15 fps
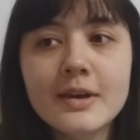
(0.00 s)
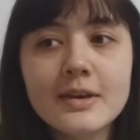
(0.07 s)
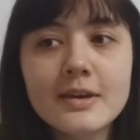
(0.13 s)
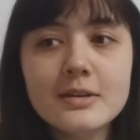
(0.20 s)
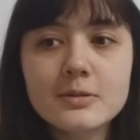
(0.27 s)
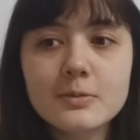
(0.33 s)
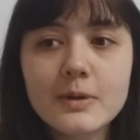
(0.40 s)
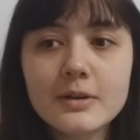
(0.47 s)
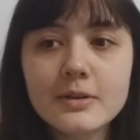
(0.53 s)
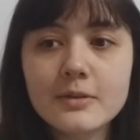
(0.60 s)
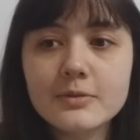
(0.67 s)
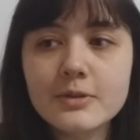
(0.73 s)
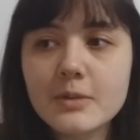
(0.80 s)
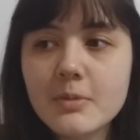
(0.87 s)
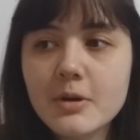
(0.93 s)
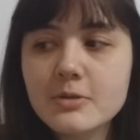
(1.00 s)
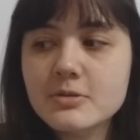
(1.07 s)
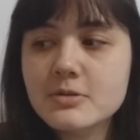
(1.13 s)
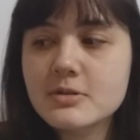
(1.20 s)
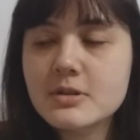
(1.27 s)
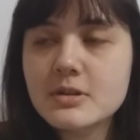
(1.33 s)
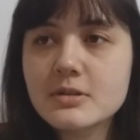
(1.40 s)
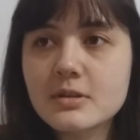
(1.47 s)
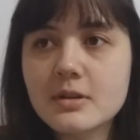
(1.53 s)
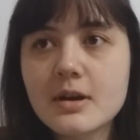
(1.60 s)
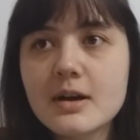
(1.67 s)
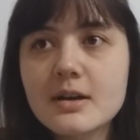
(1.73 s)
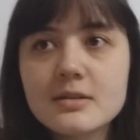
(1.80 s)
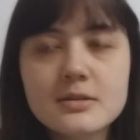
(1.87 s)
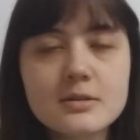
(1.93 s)
It's one of the most
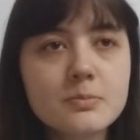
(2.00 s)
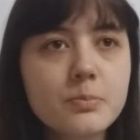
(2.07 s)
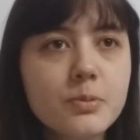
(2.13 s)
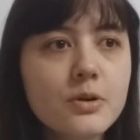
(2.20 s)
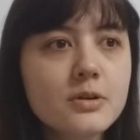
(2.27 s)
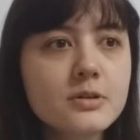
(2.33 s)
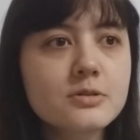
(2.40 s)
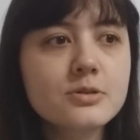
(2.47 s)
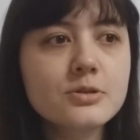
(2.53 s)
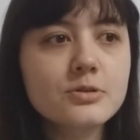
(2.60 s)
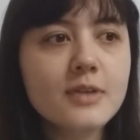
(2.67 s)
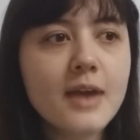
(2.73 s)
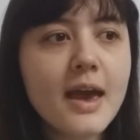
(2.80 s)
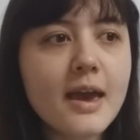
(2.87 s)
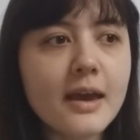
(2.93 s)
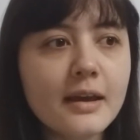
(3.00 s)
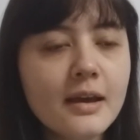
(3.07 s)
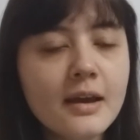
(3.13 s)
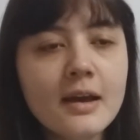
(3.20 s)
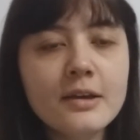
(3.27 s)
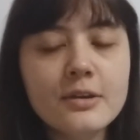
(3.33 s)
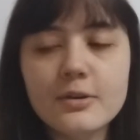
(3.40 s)
discussed books today.